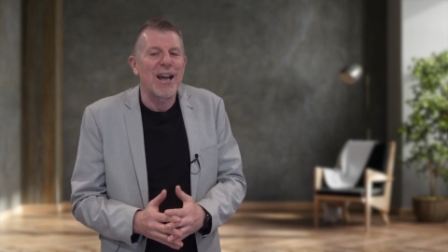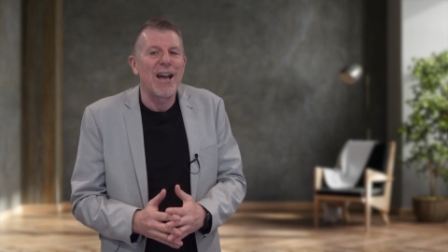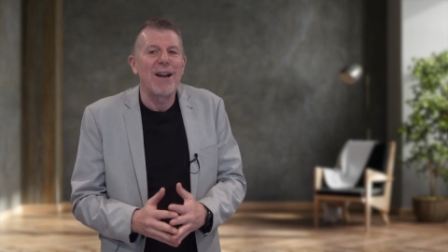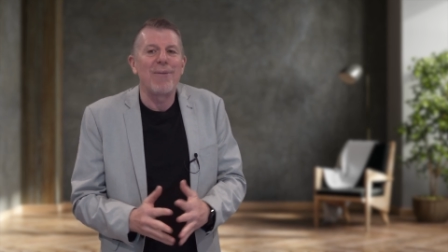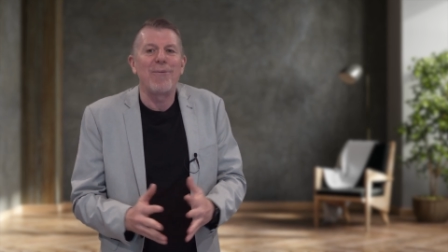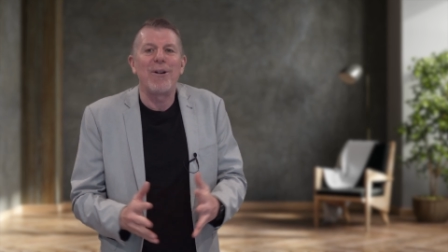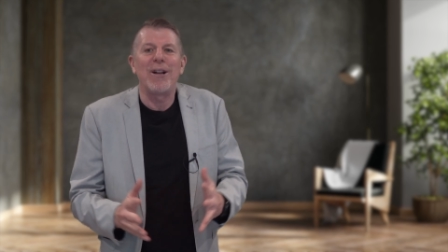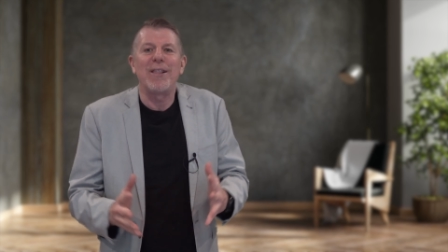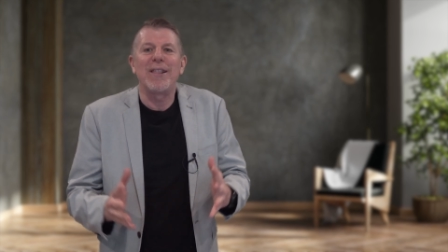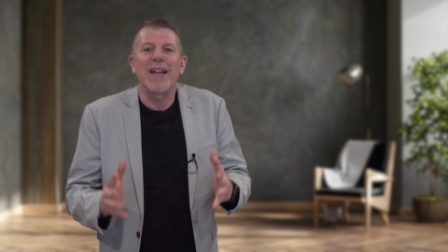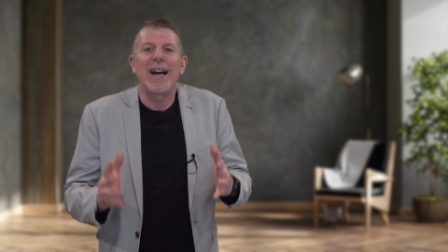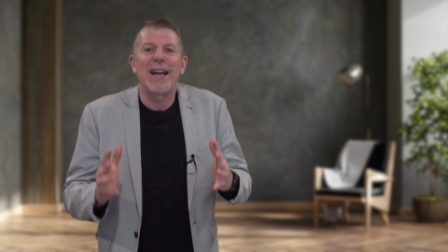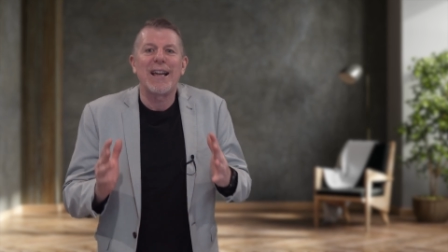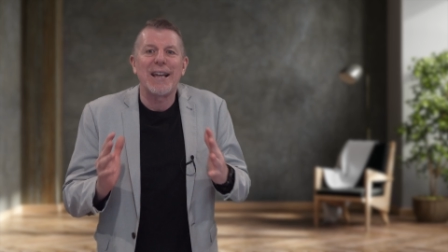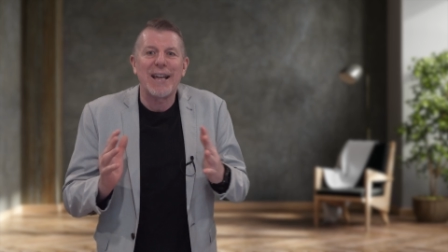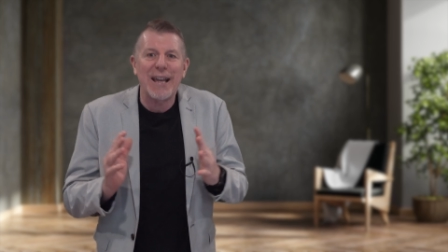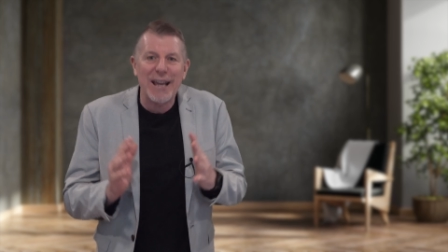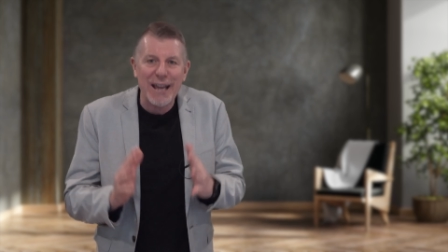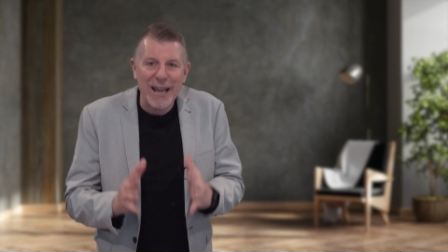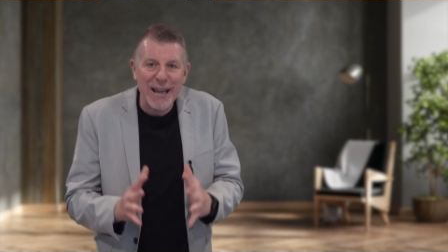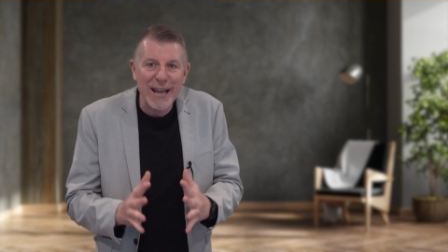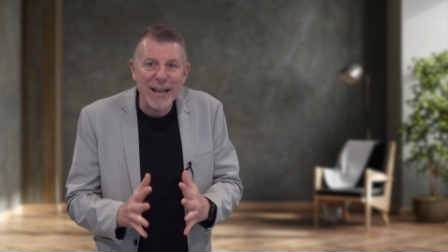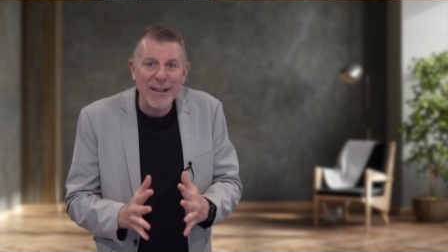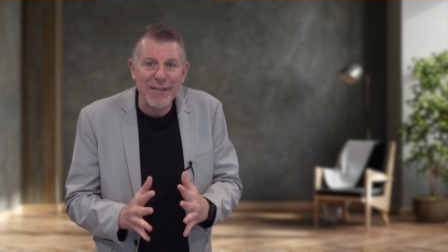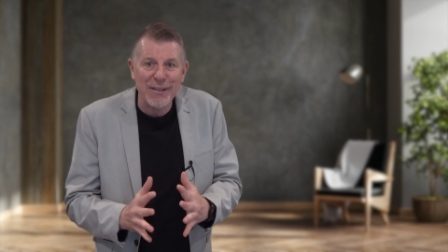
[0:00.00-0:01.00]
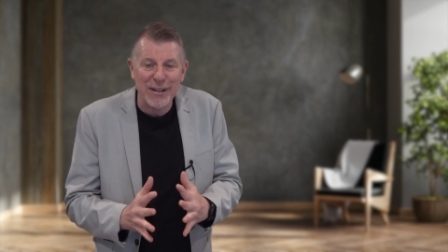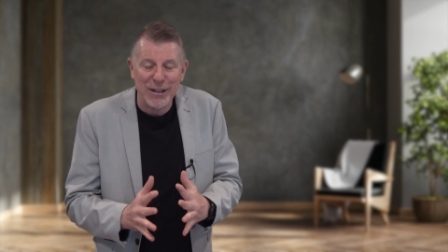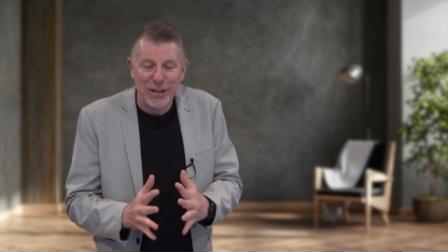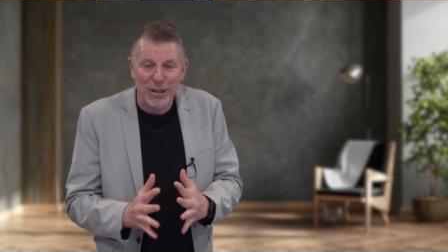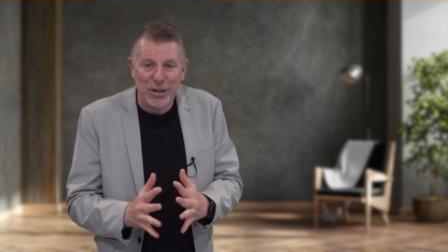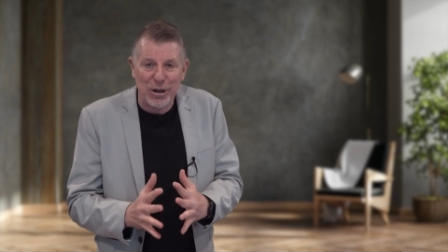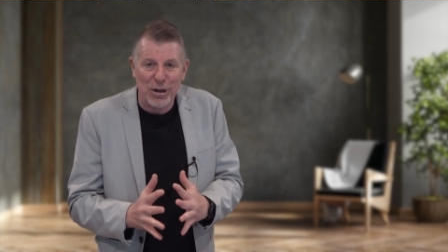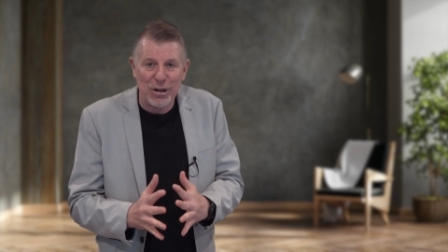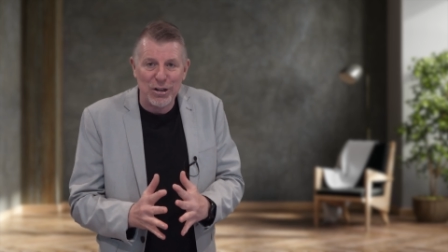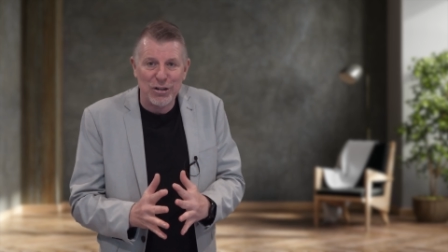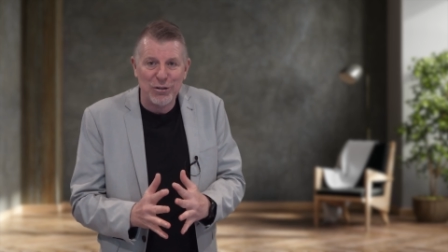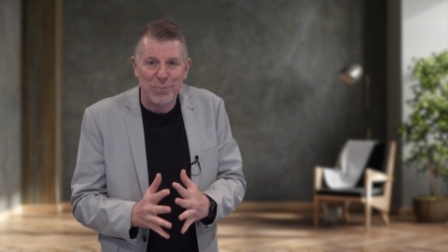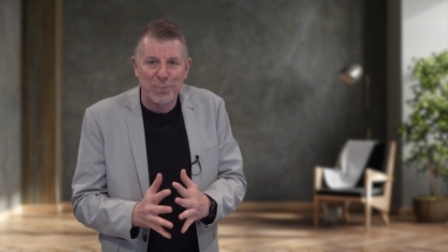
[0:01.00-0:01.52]
And when they hear the
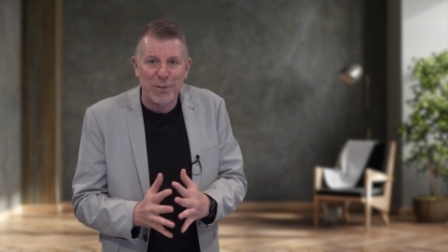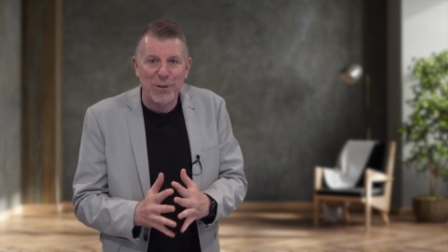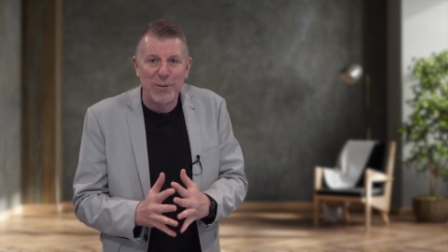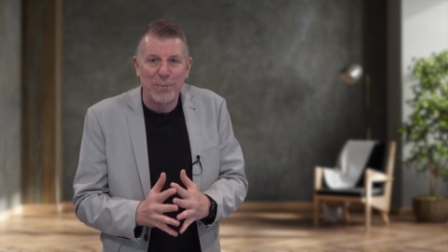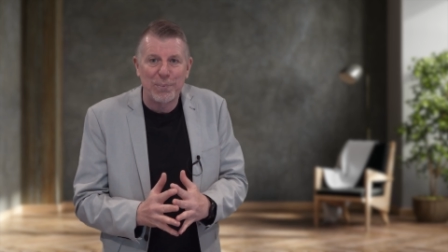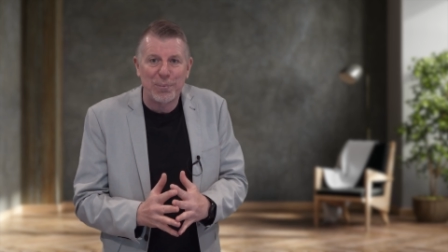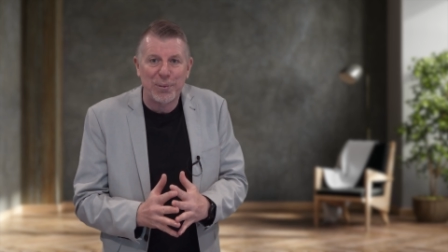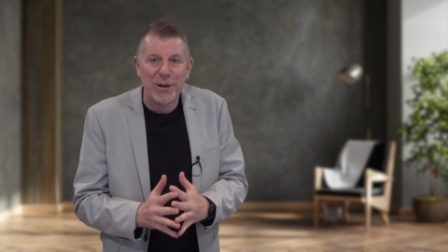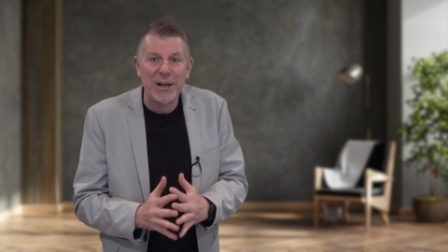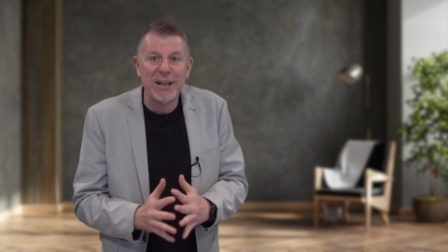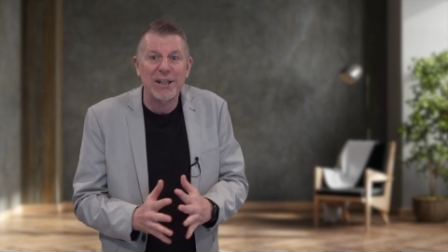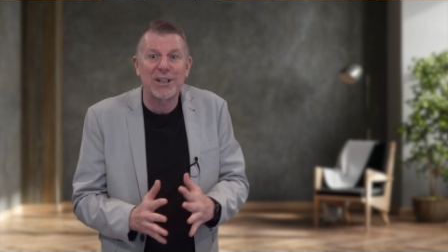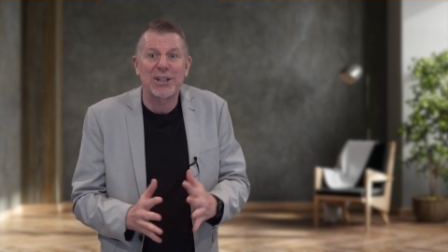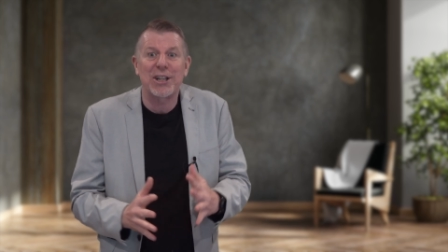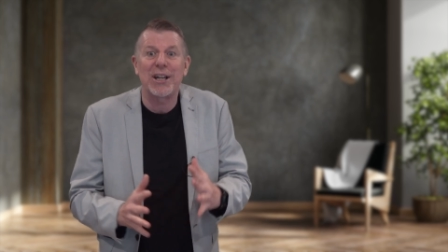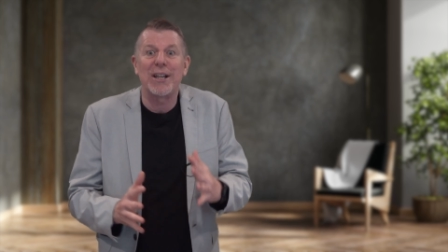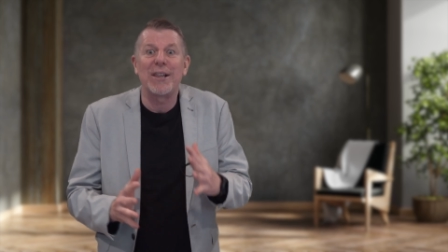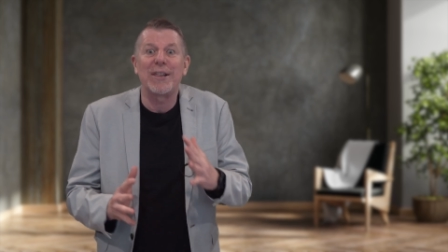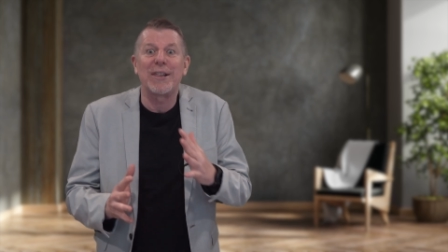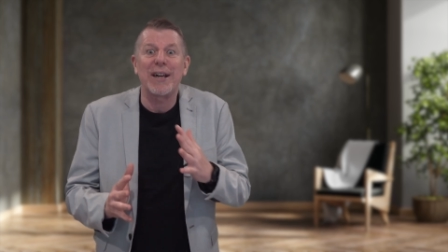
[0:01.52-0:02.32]
gospel preached,